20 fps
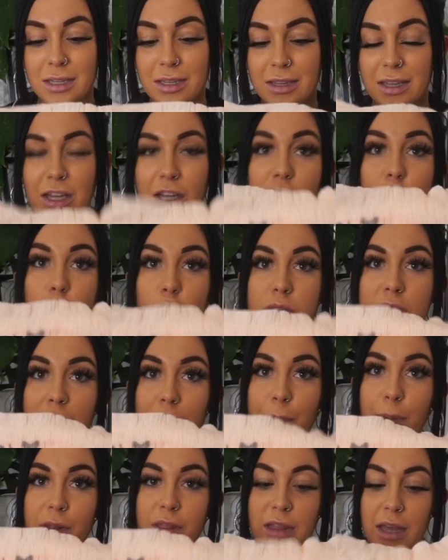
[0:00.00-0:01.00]
the adult
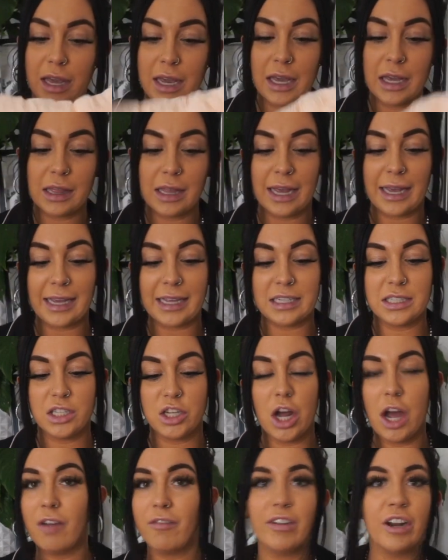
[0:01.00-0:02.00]
diaper thing, like, it's
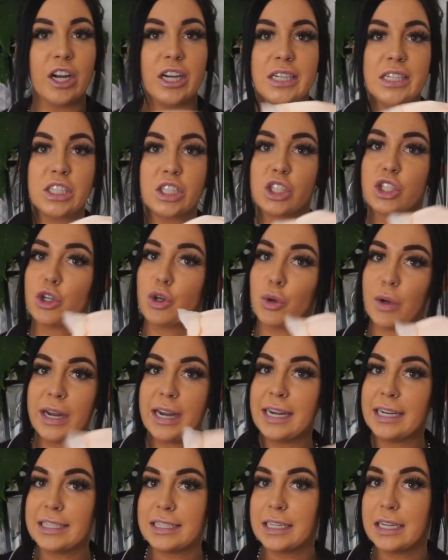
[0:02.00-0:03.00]
not very
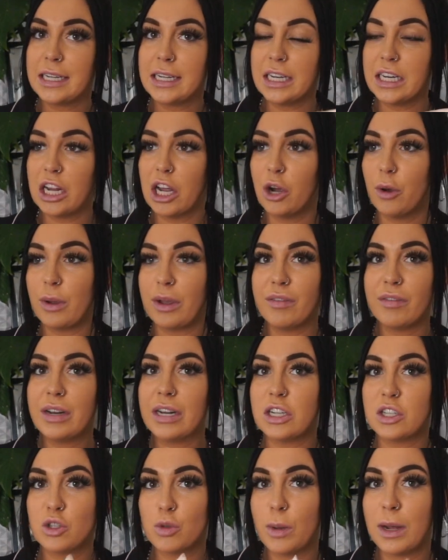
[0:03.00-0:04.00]
discreet, you know, even
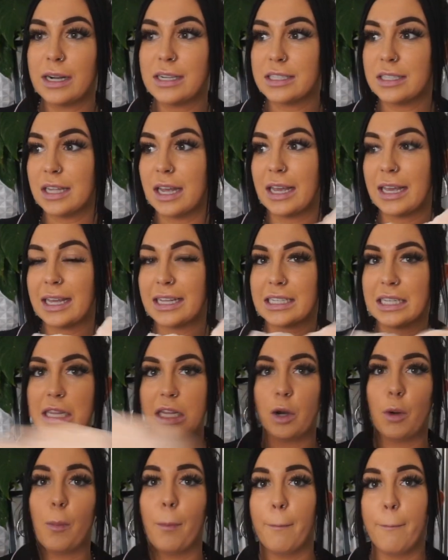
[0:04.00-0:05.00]
in sweats, like, it's a
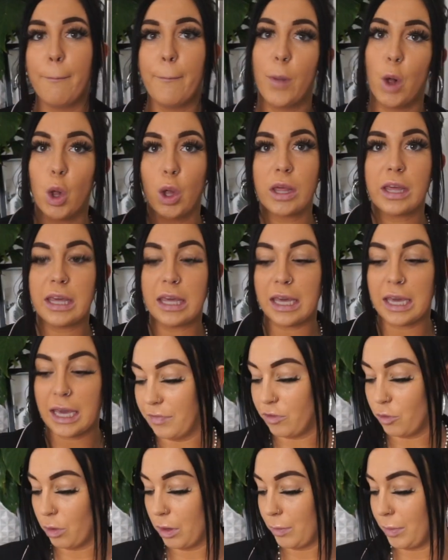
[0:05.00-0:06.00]
little bulky.
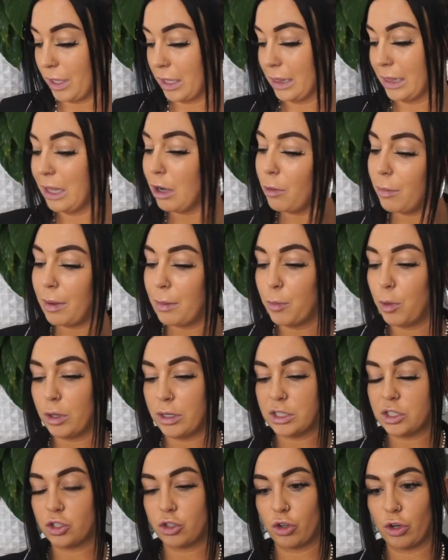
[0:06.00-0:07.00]
If you want to be a little bit more
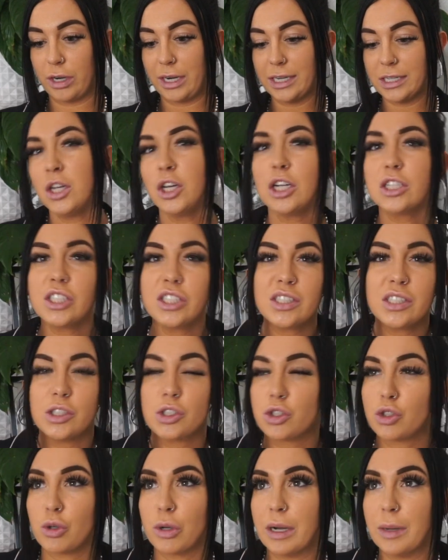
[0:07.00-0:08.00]
discreet, not just
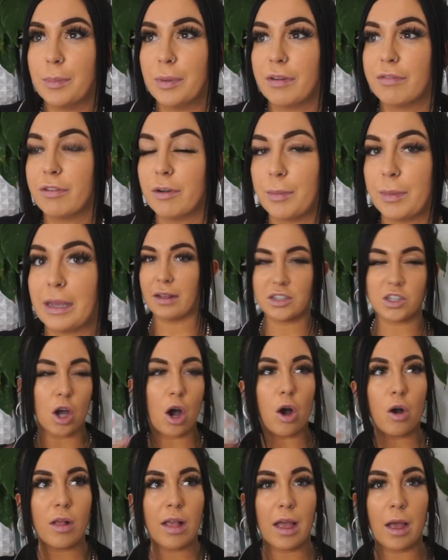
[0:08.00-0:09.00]
discreet, but for me, it's
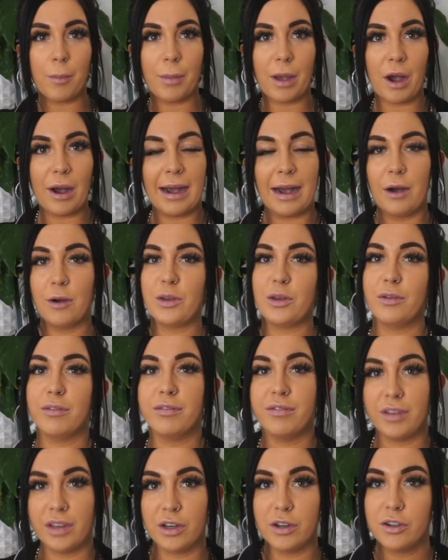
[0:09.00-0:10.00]
all about how you
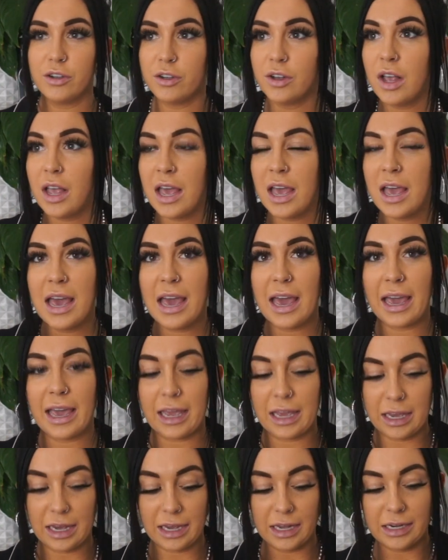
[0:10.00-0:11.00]
feel,
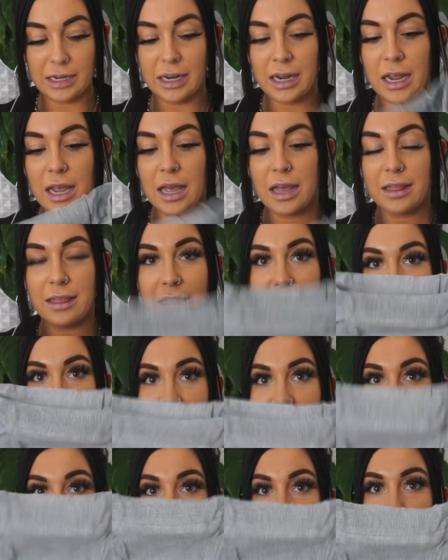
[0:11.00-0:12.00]
and
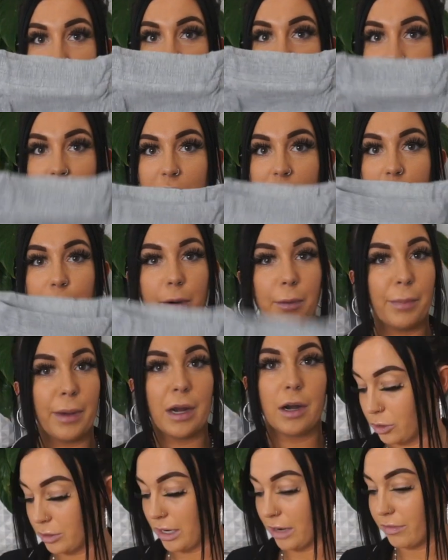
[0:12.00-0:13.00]
these made me feel a little bit
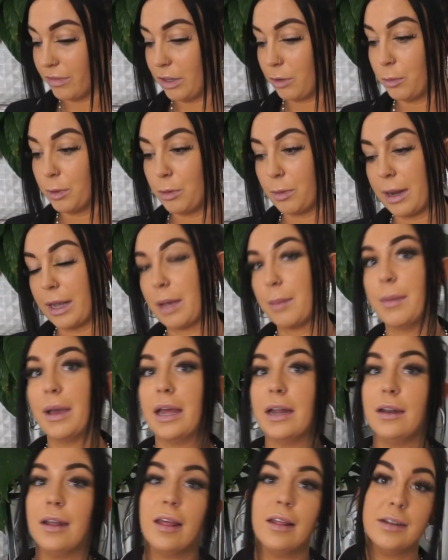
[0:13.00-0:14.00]
better. Definitely would
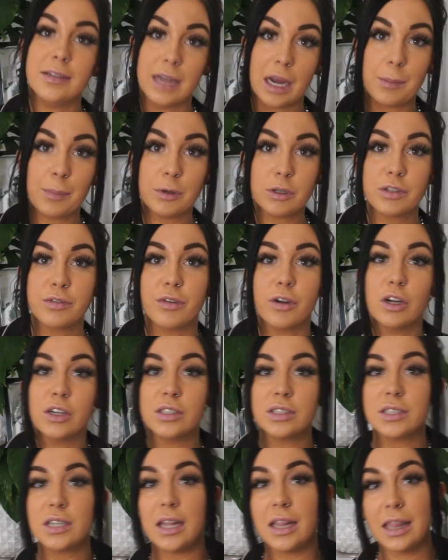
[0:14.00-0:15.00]
recommend diapers
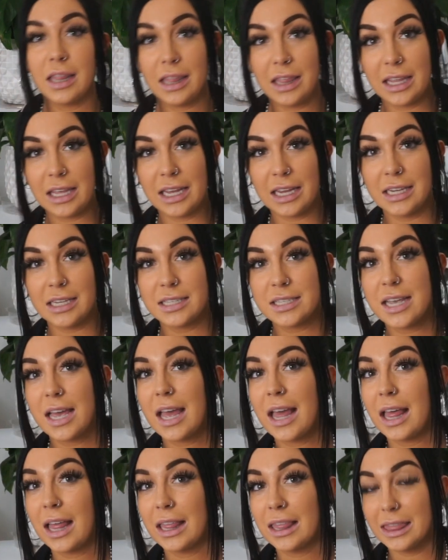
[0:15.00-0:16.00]
first, these
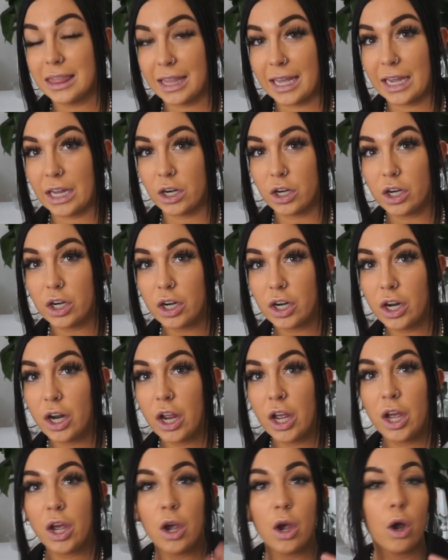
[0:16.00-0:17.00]
later,
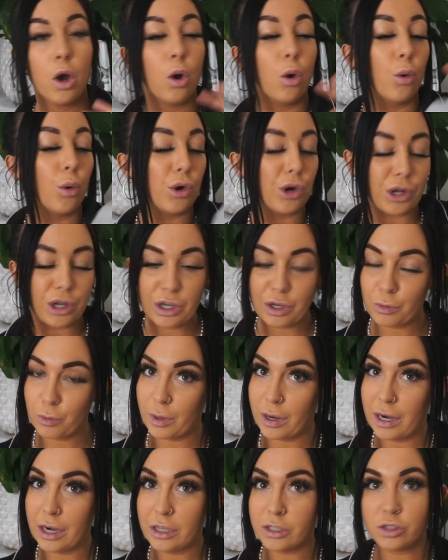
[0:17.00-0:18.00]
or you can
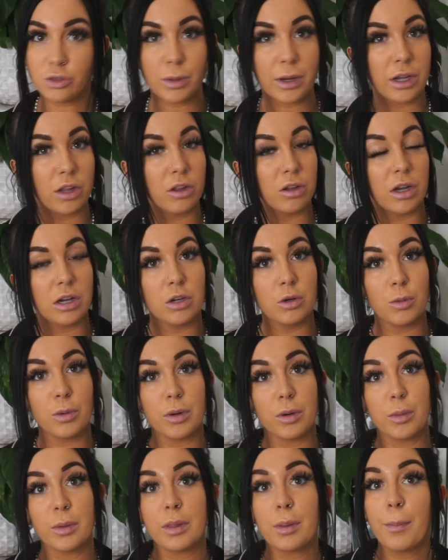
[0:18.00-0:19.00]
wear just regular
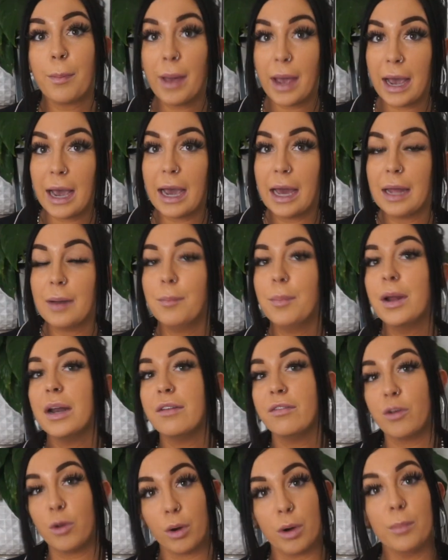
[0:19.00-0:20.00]
underwear with a pad, but
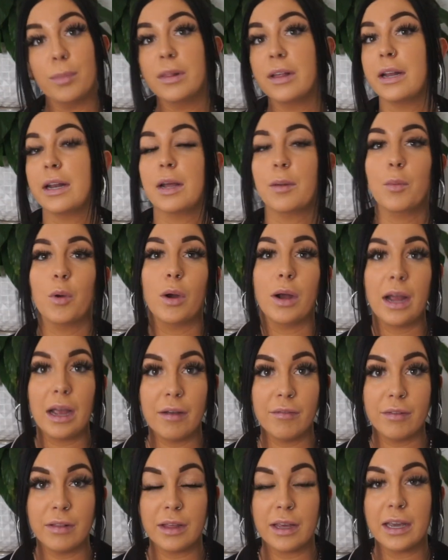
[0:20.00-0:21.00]
if you are bleeding more
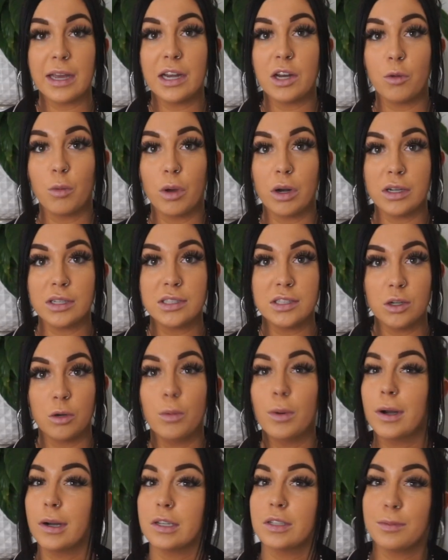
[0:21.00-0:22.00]
heavily and you want to still
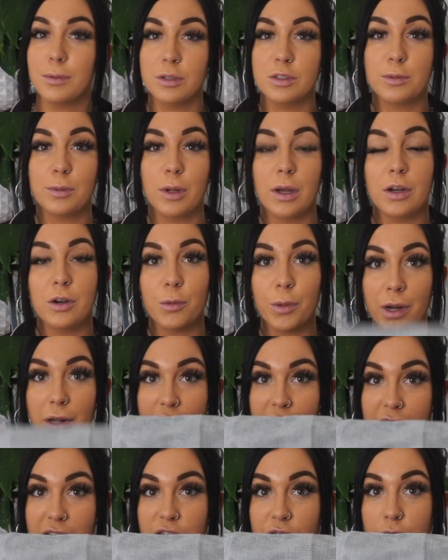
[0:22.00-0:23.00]
wear disposable underwear,
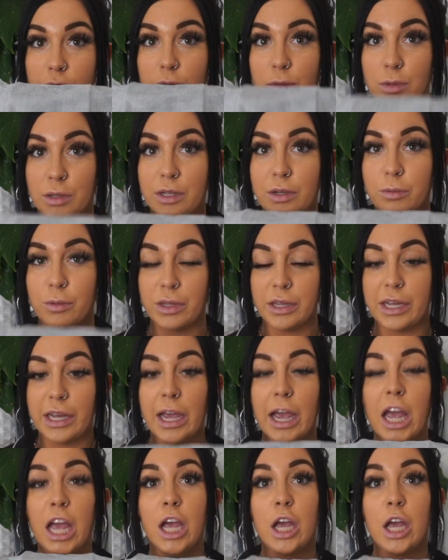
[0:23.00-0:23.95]
these are a really